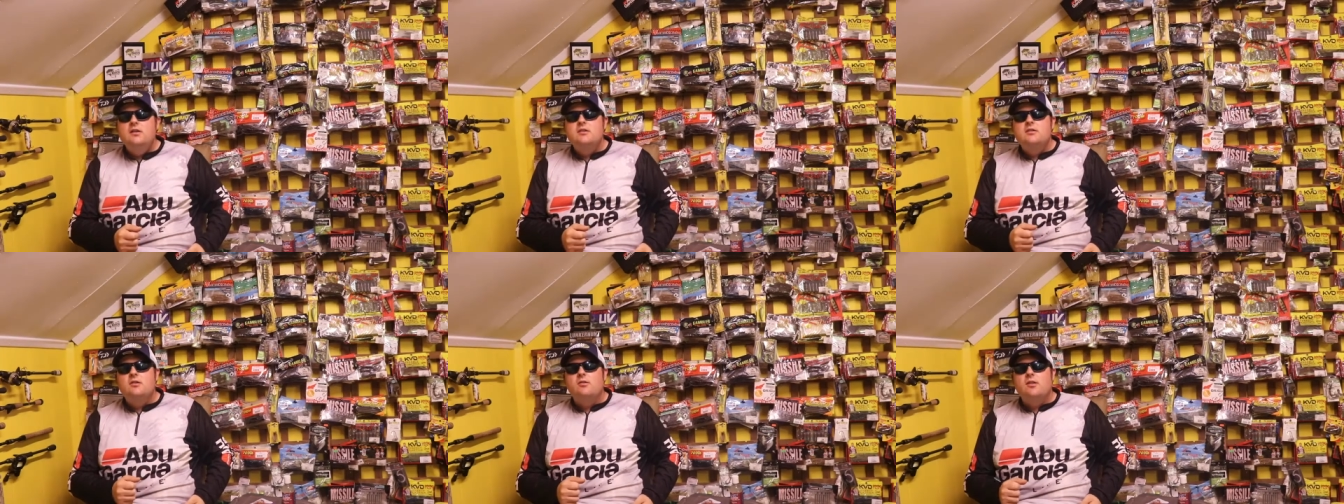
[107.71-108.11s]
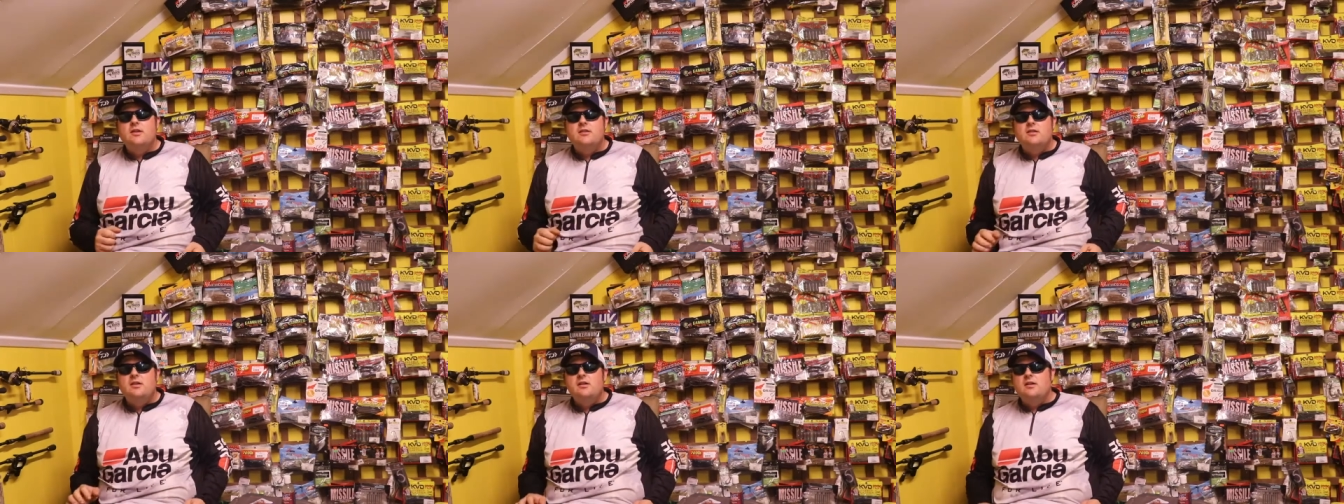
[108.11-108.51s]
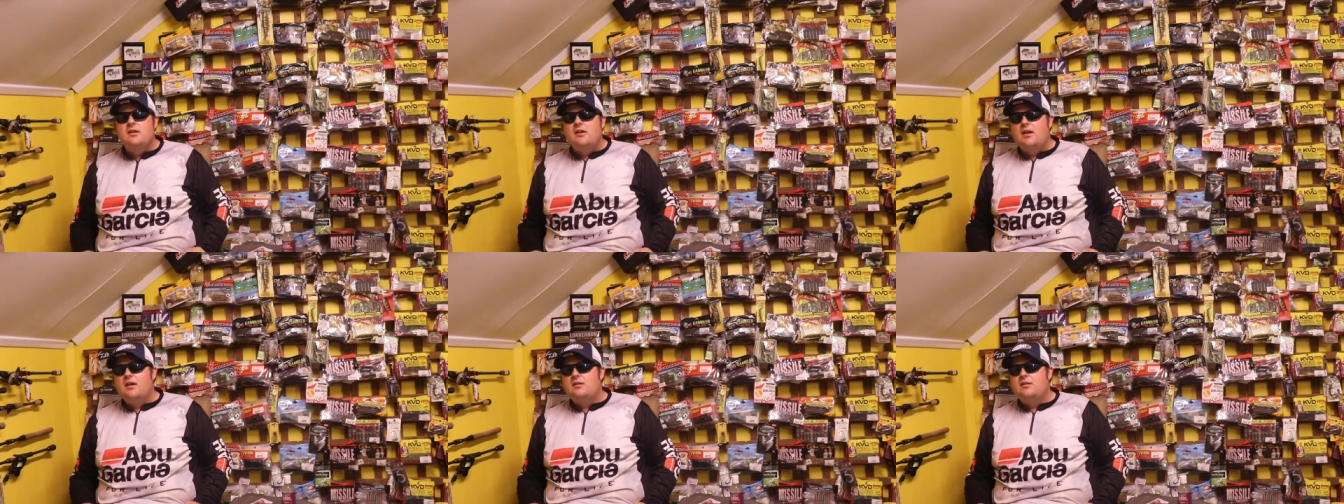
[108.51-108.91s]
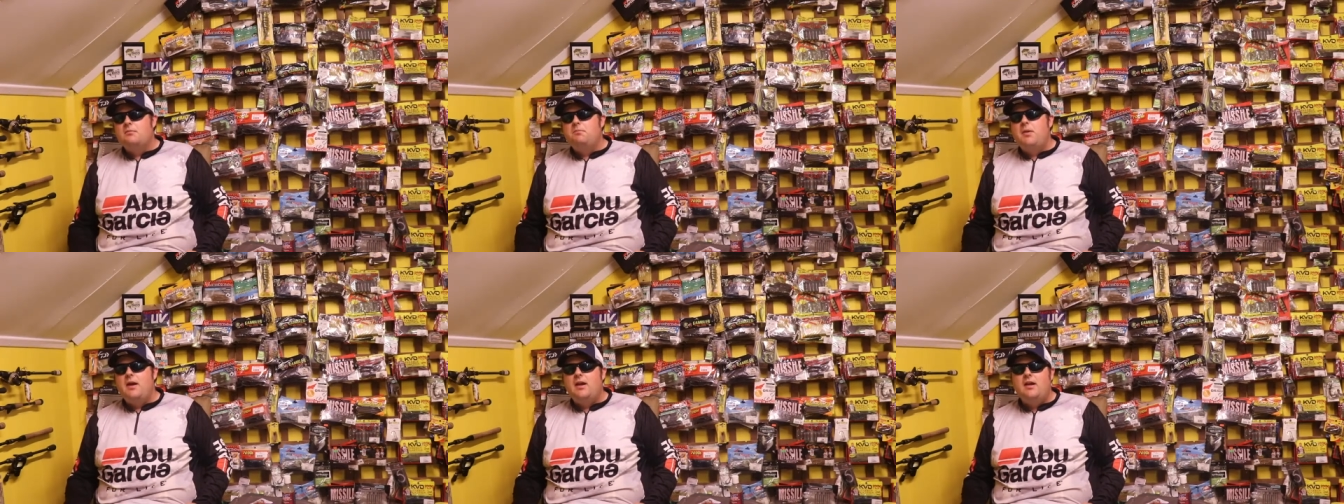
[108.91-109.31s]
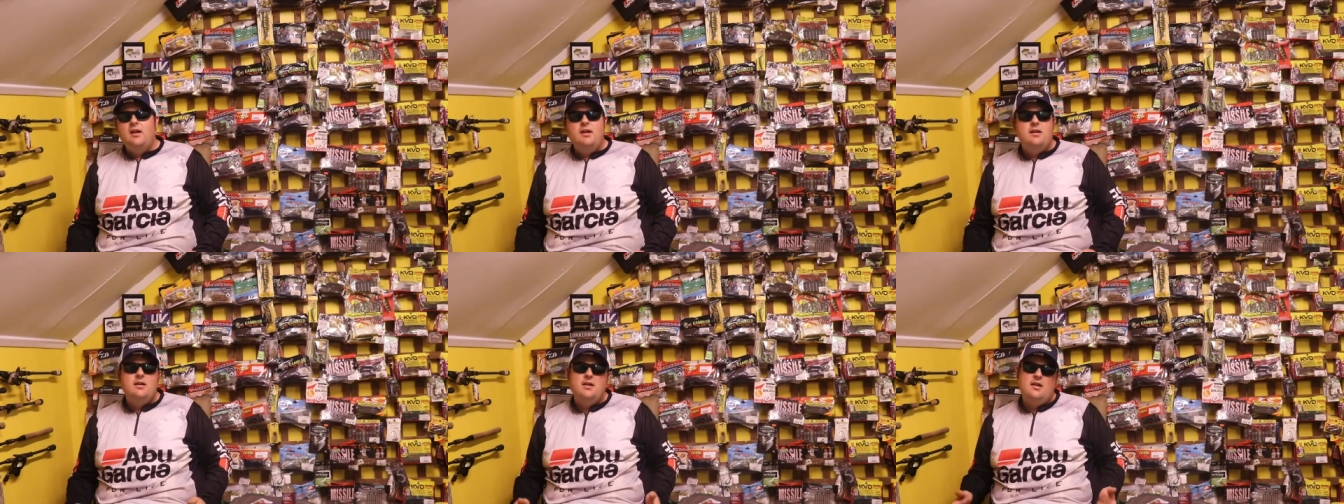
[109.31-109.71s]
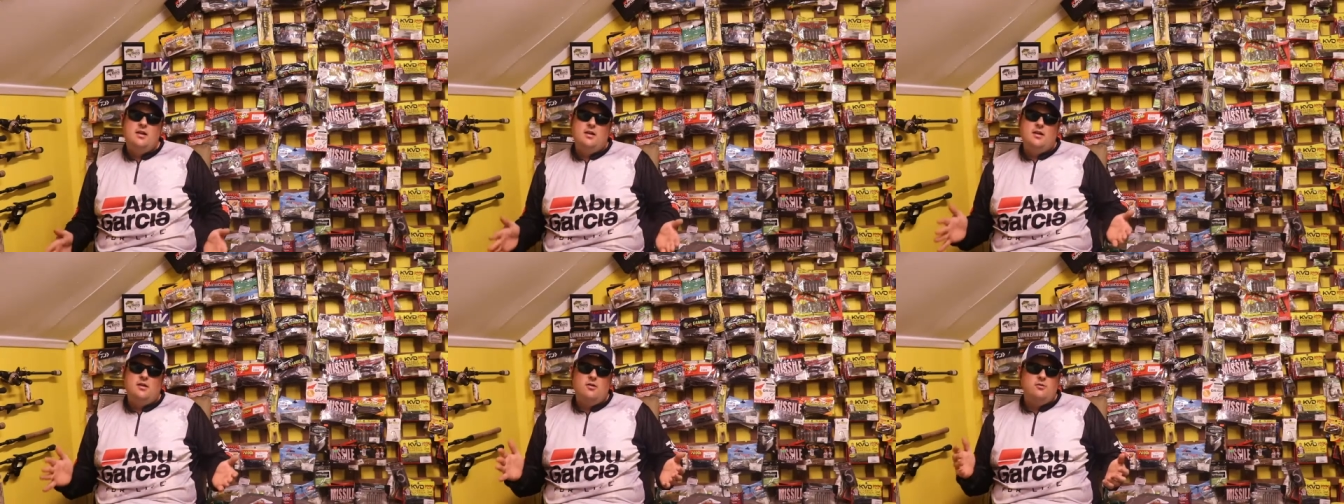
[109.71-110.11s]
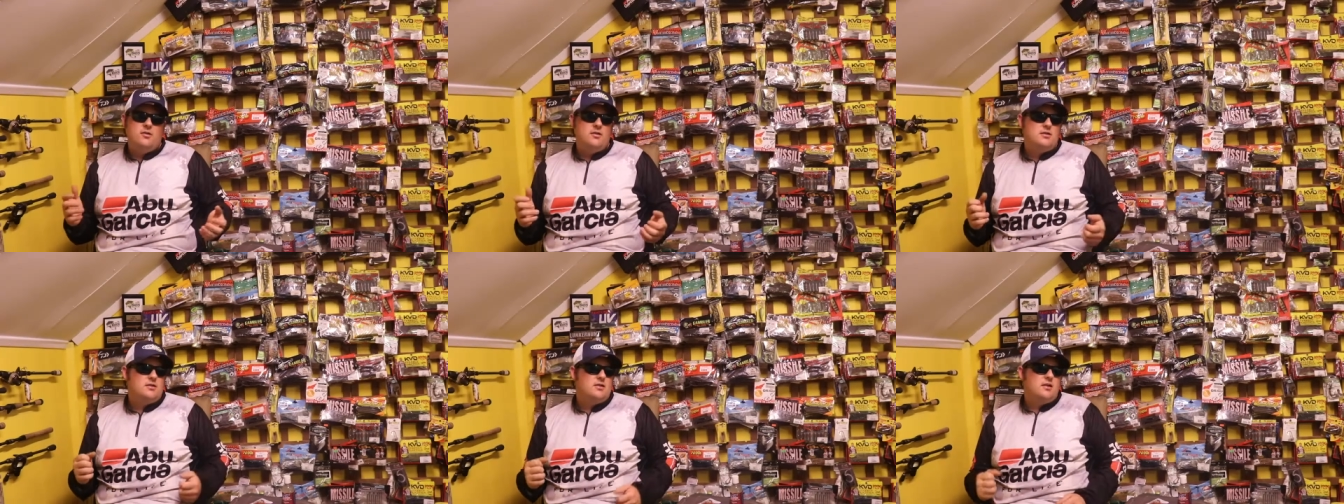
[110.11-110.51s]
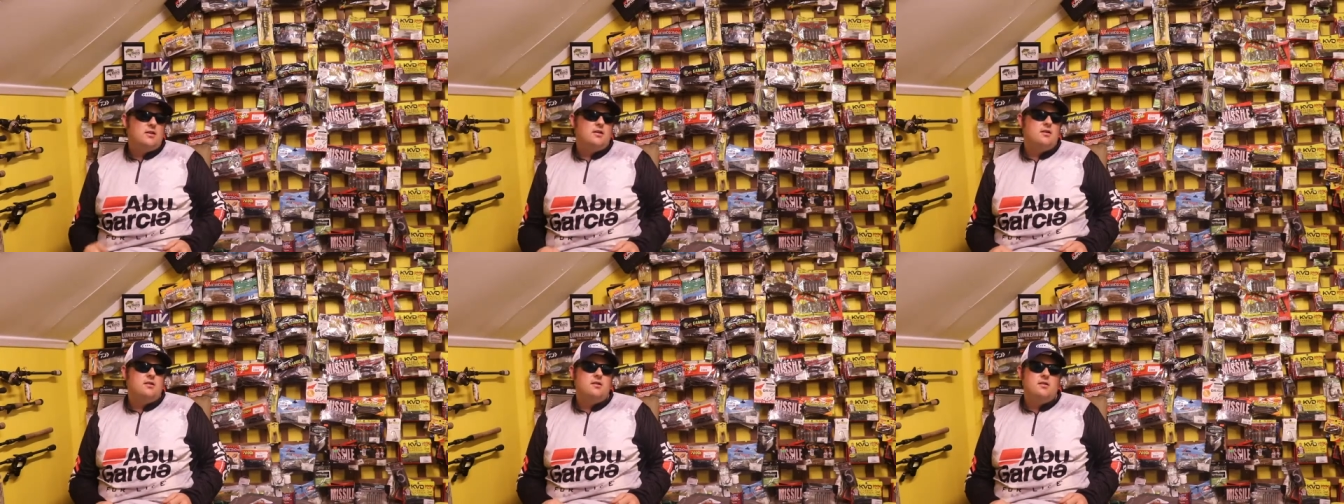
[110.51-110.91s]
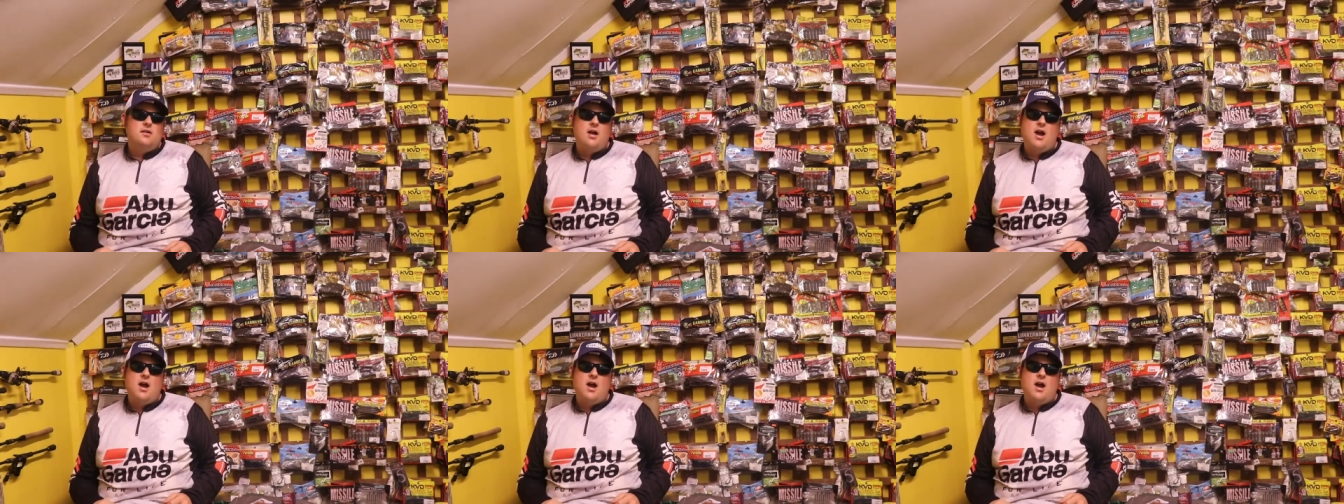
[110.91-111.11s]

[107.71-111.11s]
So let's get to picking it, and you know, this is going to...